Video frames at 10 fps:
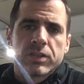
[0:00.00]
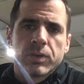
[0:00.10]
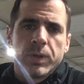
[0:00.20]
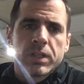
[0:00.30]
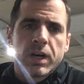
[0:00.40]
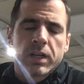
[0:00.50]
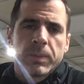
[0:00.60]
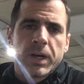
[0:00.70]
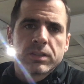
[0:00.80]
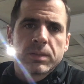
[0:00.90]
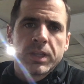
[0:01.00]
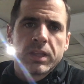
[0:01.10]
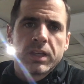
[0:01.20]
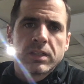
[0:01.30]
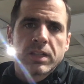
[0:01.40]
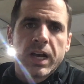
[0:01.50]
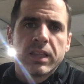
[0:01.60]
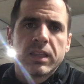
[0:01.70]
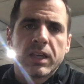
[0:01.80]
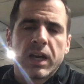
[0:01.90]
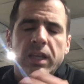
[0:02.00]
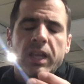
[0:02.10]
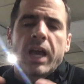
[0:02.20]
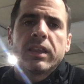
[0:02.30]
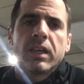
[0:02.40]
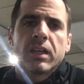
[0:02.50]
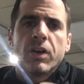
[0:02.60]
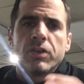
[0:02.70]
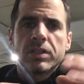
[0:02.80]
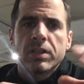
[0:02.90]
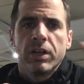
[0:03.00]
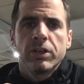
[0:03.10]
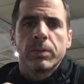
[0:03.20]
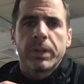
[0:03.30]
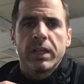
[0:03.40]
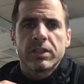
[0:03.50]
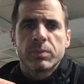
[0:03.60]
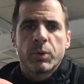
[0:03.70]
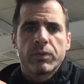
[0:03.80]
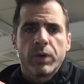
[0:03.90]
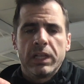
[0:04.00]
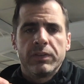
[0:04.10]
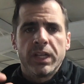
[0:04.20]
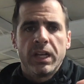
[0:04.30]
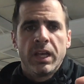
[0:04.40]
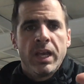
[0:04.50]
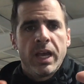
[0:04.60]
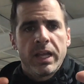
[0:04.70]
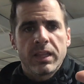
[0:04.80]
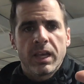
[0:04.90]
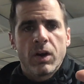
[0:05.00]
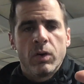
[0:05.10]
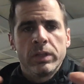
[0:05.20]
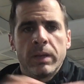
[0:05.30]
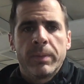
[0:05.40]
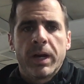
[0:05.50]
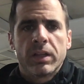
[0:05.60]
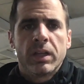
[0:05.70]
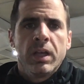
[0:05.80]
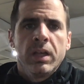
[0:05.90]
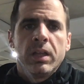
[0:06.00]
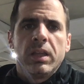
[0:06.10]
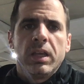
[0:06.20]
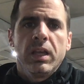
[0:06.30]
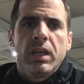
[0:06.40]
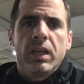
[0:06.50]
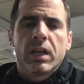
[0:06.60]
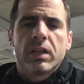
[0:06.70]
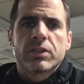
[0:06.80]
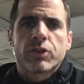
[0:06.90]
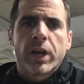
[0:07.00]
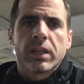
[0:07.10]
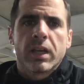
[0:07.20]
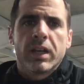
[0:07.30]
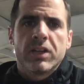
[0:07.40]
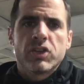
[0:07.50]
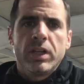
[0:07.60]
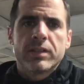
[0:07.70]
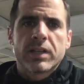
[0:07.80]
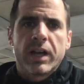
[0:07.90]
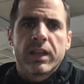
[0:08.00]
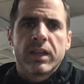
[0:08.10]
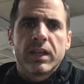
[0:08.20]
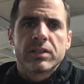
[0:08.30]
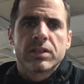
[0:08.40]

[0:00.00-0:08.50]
So we talked about some of the things that I think coaches underplay the sport of weightlifting and think only about the strength and conditioning side of things.